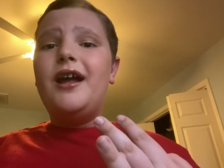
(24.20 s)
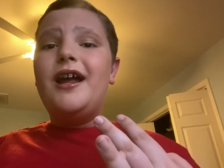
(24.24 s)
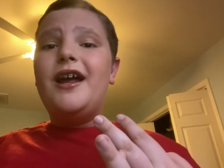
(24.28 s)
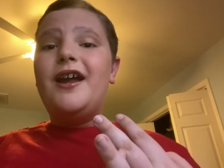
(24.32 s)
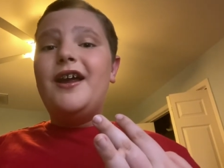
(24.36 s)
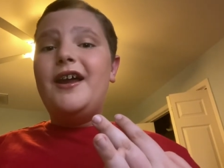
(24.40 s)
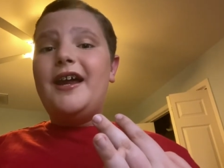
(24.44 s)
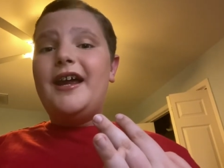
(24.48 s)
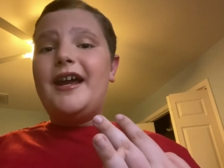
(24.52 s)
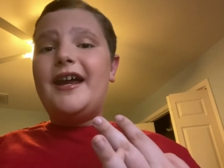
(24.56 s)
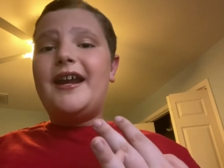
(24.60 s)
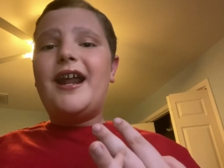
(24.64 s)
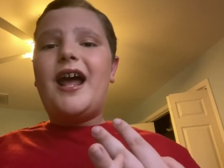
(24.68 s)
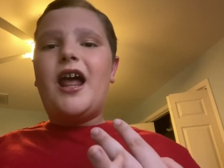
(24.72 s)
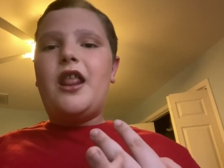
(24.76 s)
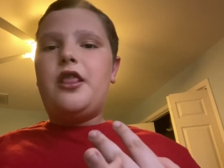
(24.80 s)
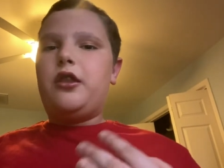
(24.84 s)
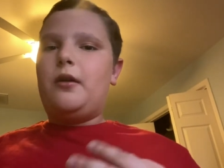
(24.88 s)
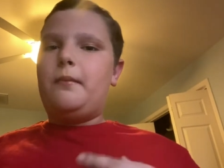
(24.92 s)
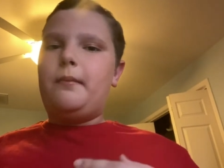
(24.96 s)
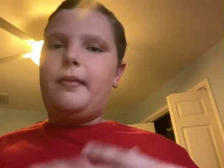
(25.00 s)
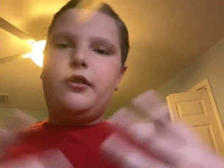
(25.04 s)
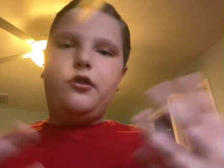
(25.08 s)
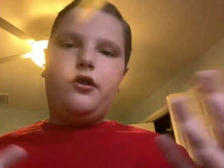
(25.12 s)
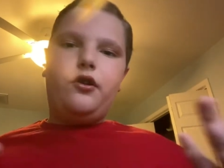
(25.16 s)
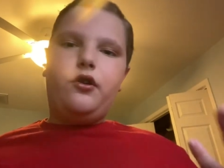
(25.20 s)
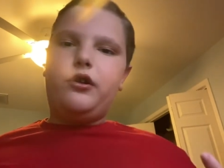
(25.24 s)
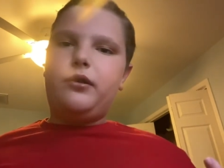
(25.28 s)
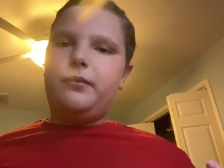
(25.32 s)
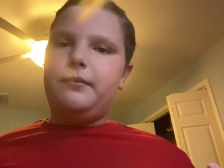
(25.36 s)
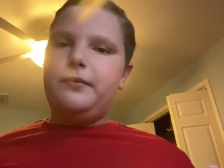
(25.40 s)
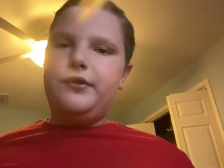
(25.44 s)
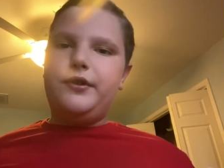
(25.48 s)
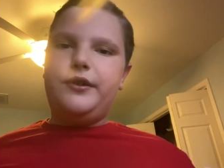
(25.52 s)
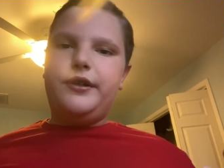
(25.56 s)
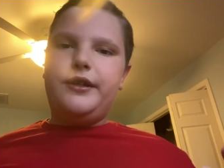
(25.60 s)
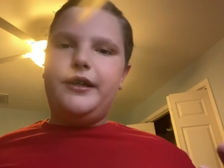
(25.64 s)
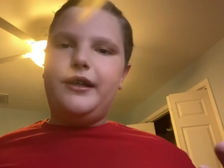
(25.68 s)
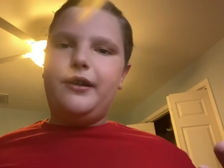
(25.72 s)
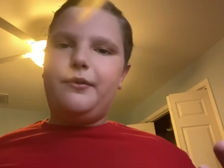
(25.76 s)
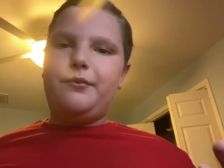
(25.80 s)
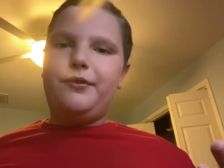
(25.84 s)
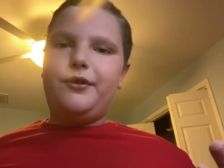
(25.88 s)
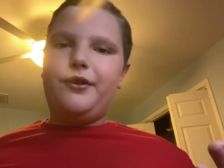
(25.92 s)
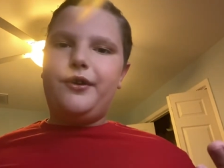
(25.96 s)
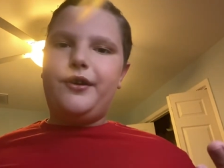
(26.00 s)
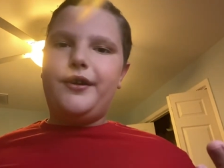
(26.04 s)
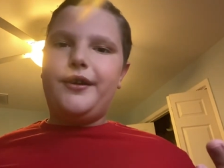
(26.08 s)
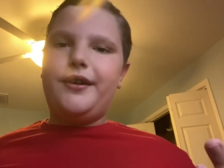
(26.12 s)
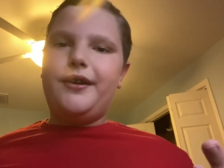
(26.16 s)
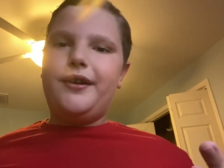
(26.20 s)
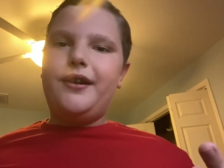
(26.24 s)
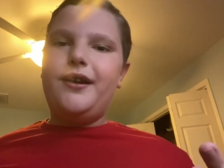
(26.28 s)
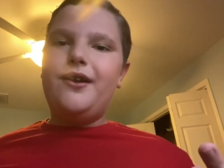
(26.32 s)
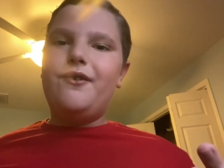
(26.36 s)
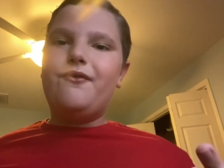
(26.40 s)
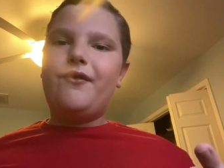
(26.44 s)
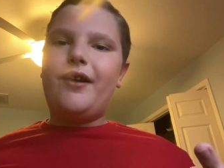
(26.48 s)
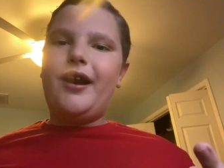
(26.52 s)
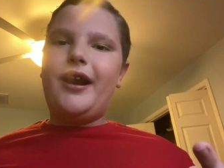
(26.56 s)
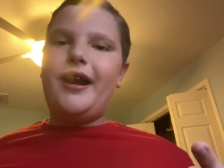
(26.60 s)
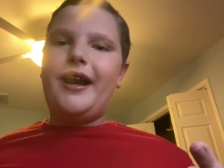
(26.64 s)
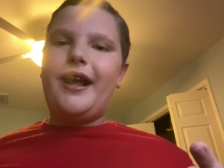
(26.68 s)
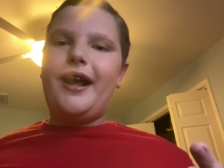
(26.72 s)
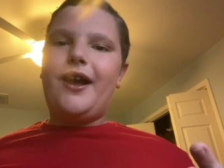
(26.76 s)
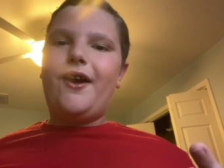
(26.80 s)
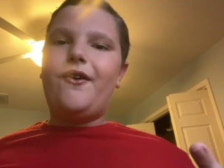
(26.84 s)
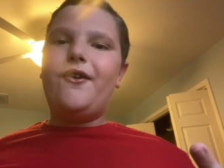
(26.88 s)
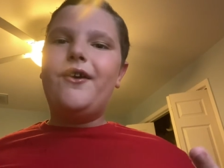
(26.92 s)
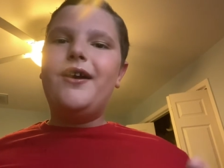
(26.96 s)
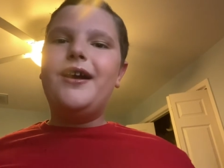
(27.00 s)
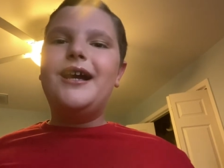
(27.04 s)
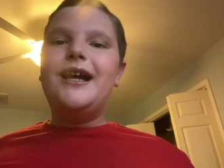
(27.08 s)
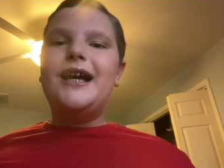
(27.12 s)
and I love my little community that we're in right now.